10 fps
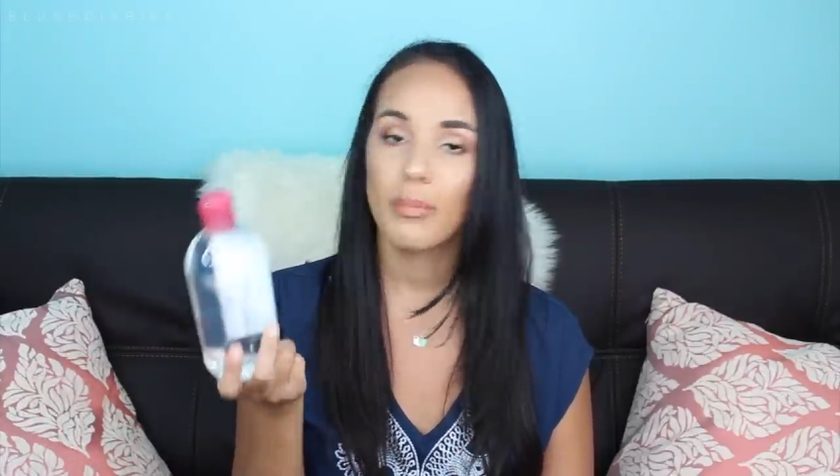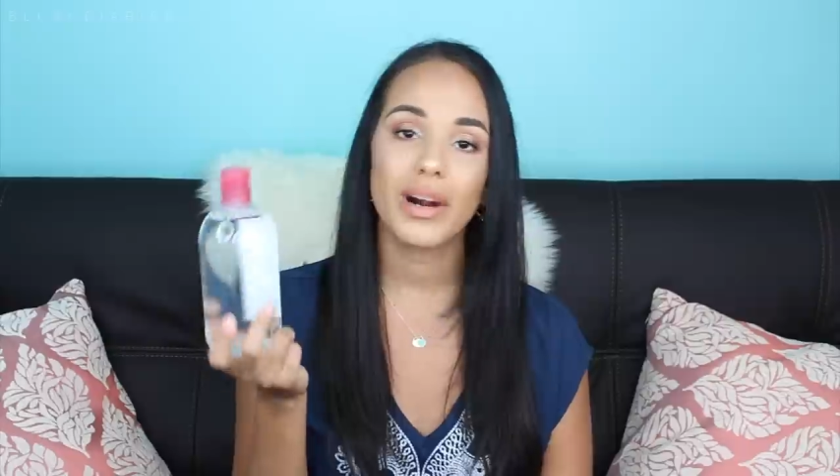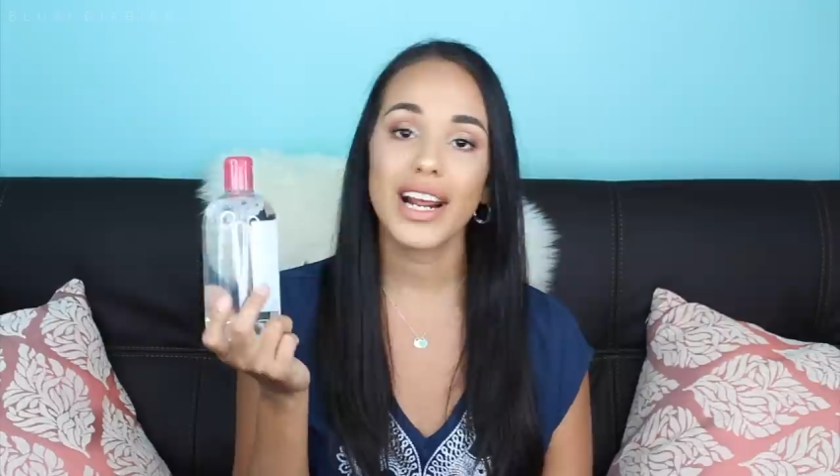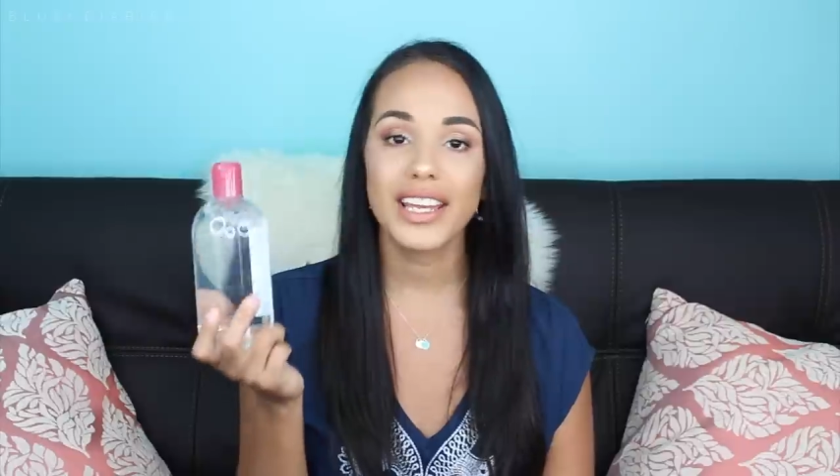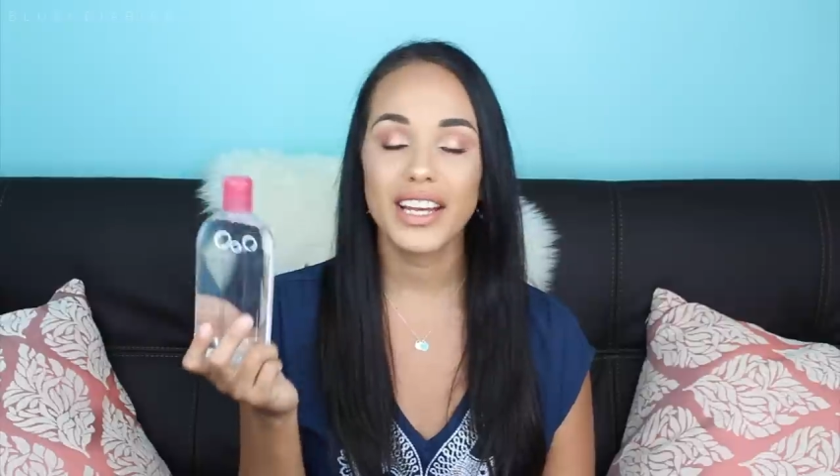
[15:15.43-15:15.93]

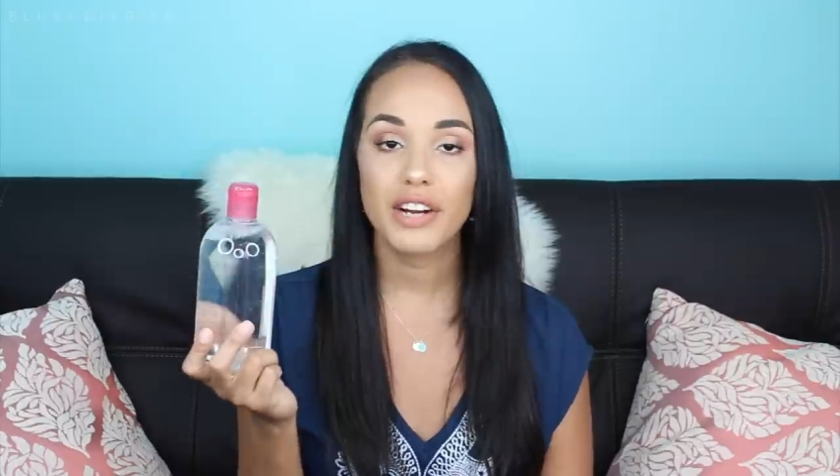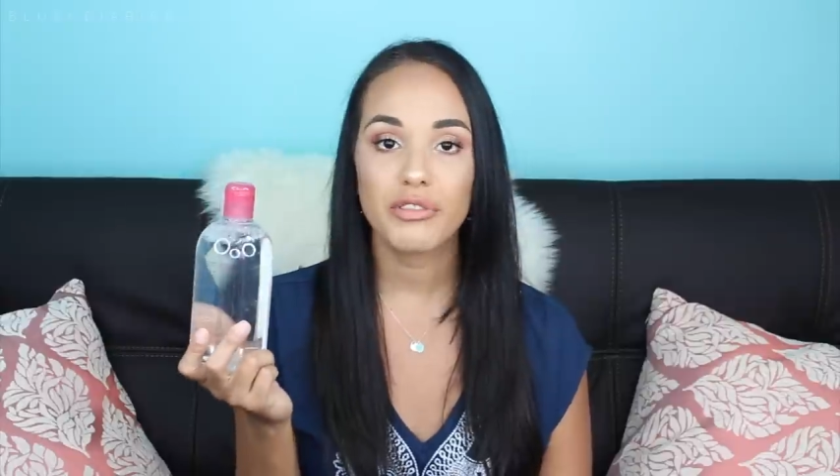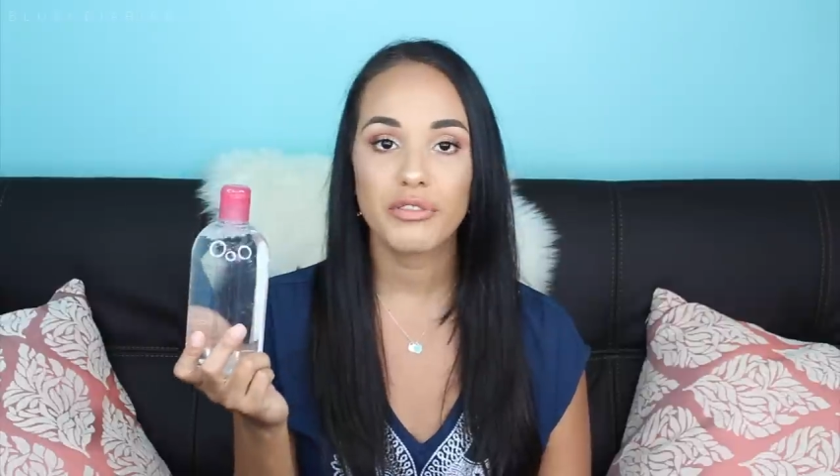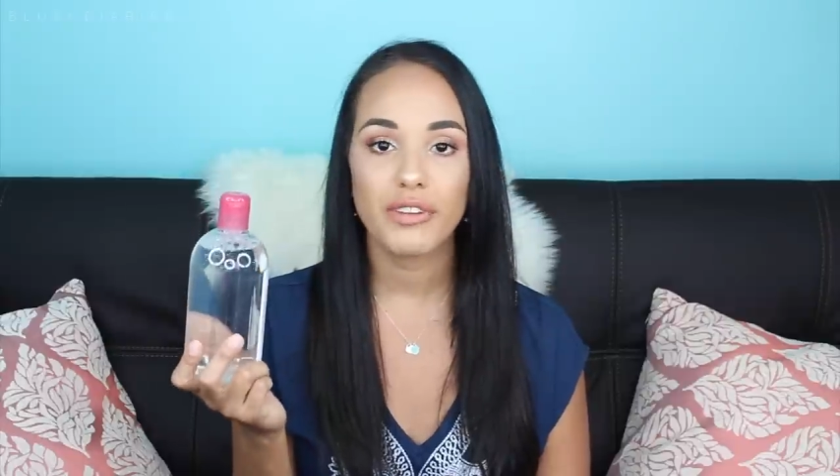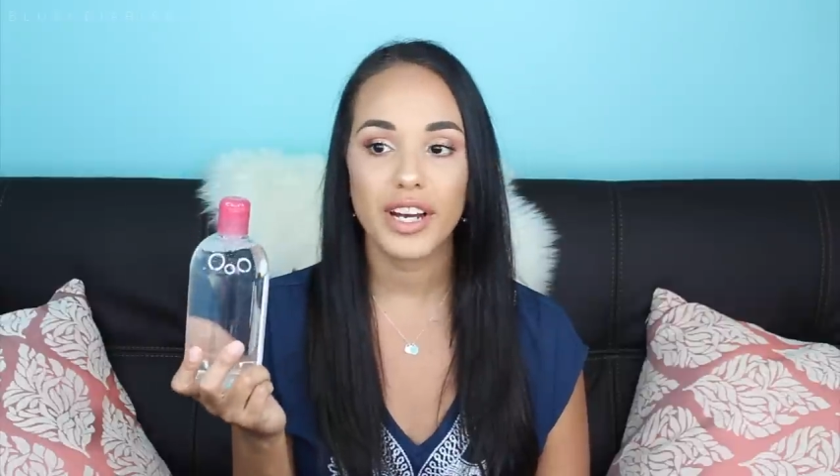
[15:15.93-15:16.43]
But I can't
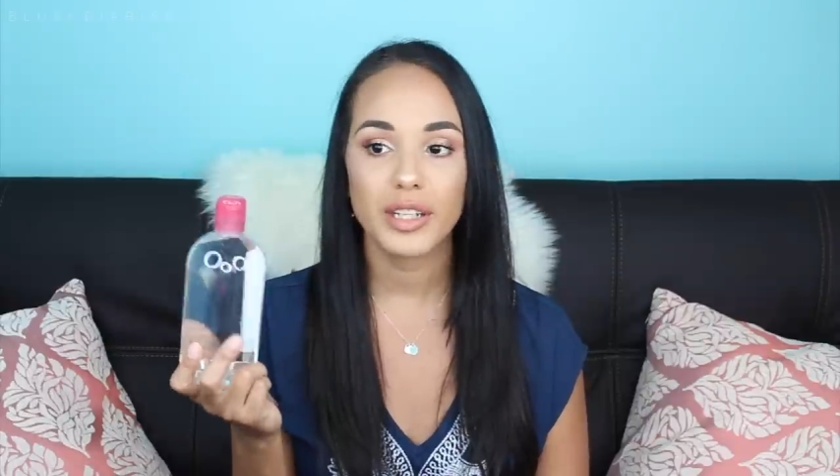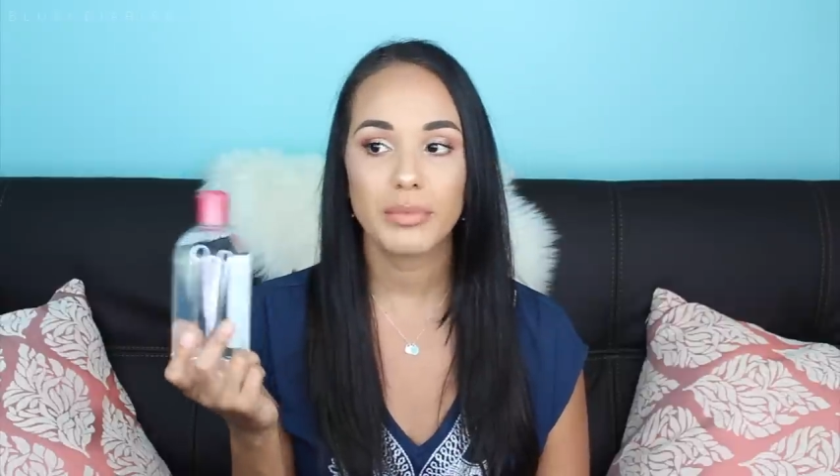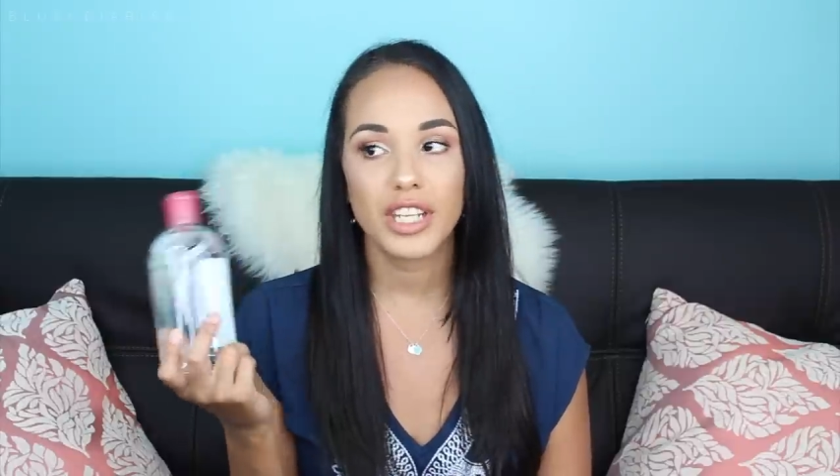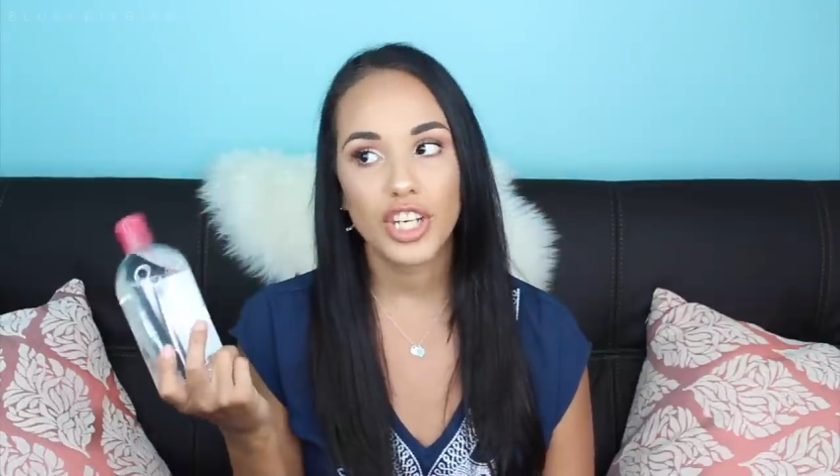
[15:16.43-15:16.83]
ever find them